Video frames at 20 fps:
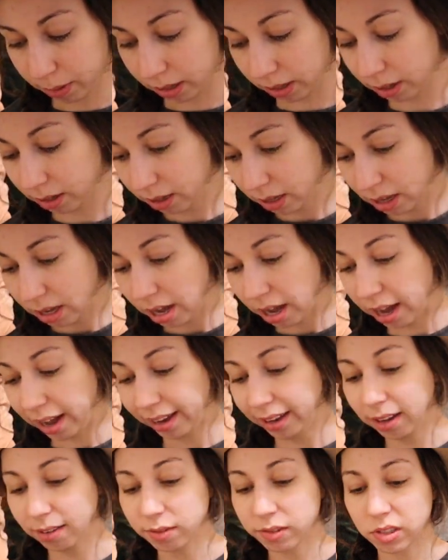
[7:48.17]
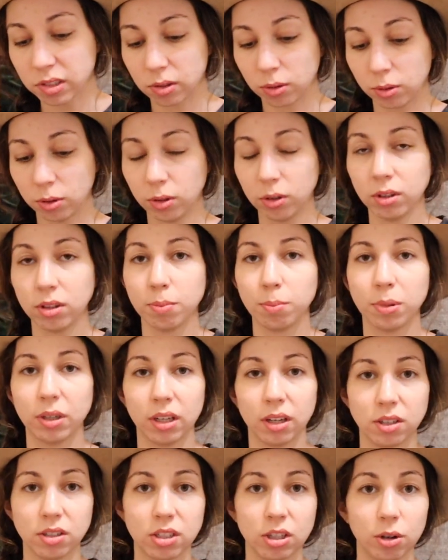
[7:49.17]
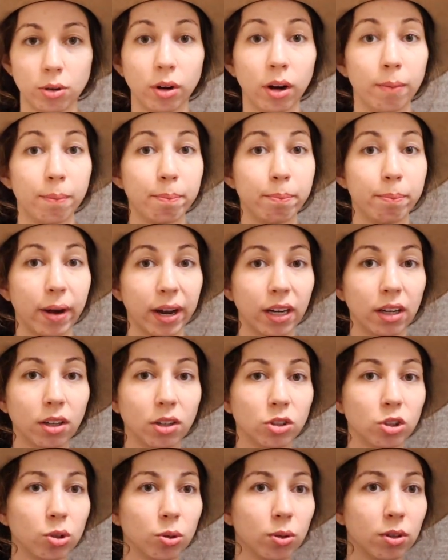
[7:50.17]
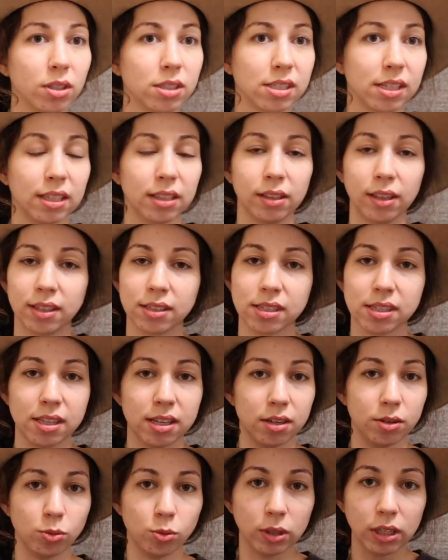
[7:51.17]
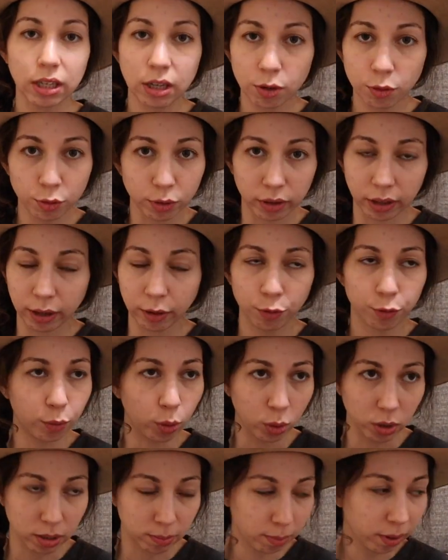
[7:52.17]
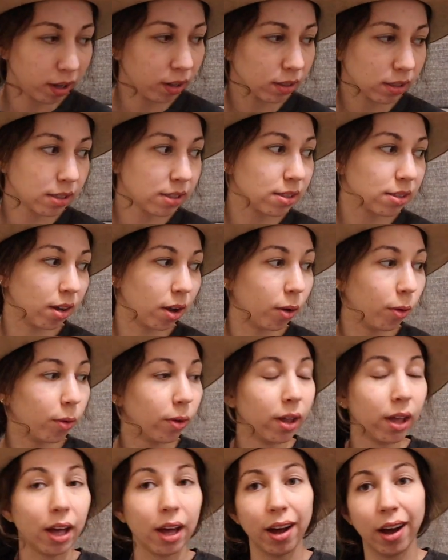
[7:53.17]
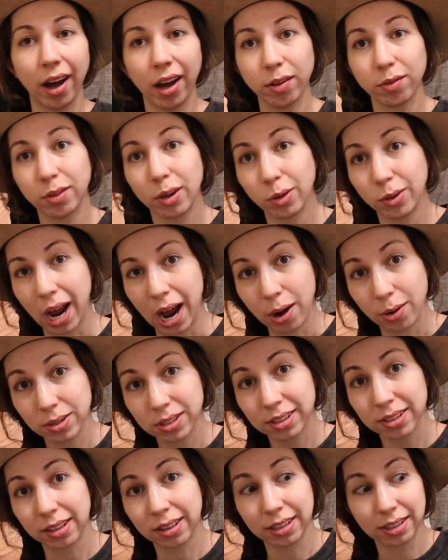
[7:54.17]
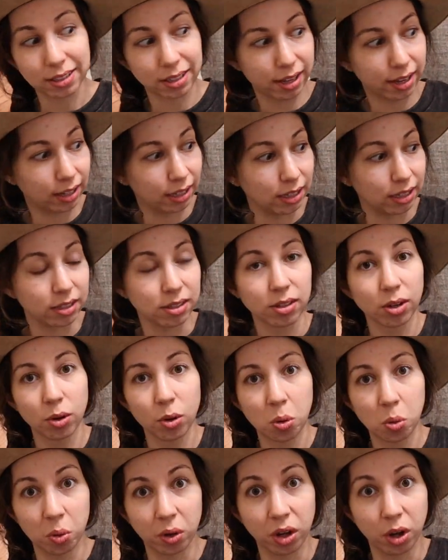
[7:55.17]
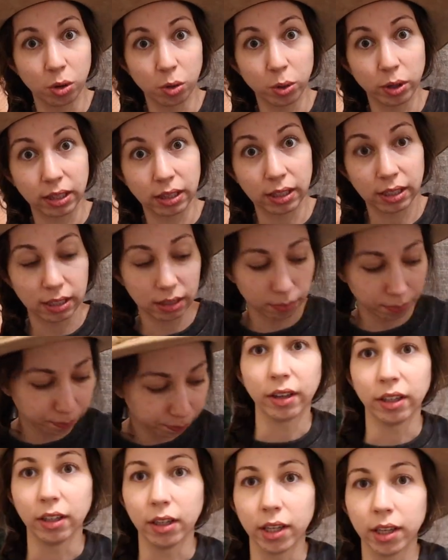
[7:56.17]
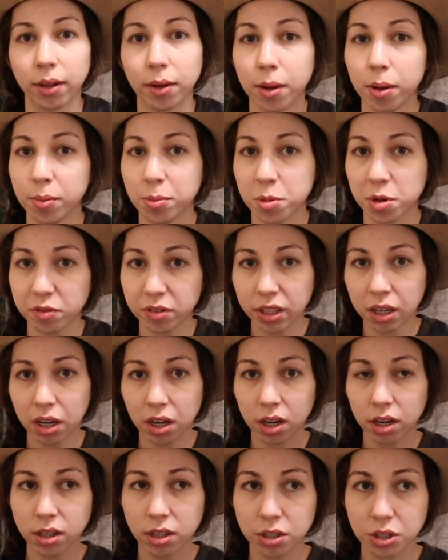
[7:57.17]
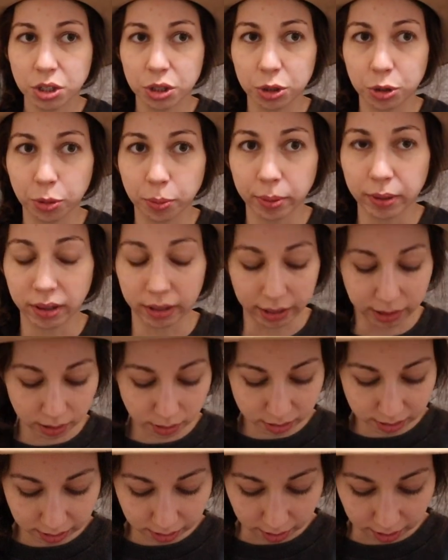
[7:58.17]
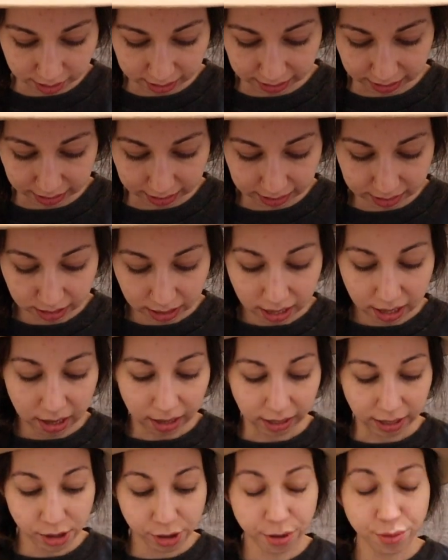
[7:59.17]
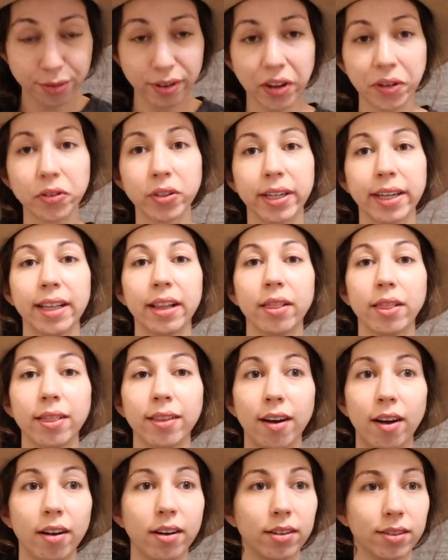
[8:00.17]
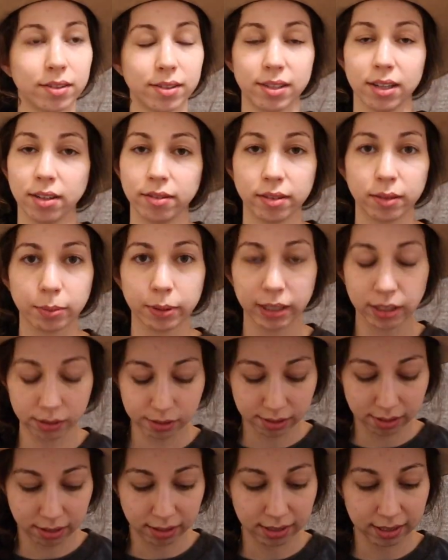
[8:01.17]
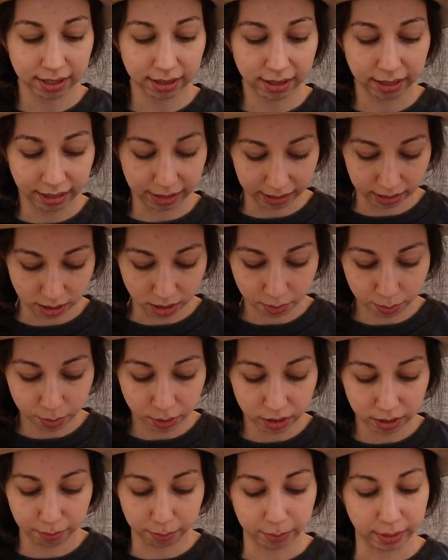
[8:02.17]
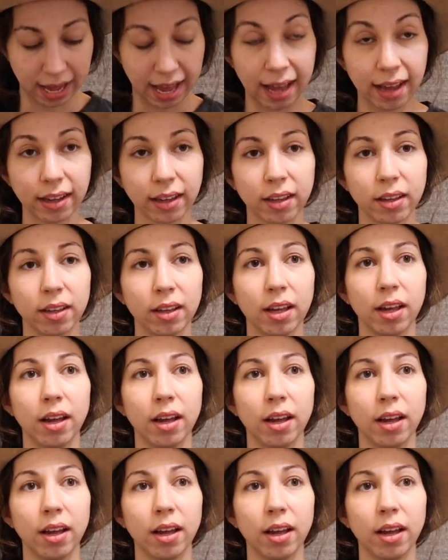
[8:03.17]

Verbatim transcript: But I have sold Beyond Yoga biker shorts in less than a week for like forty bucks, so I have no doubts that these leggings will go quickly. Okay, moving on to Plato's Closet. I actually found a lot of stuff at Plato's Closet that I ended up putting back.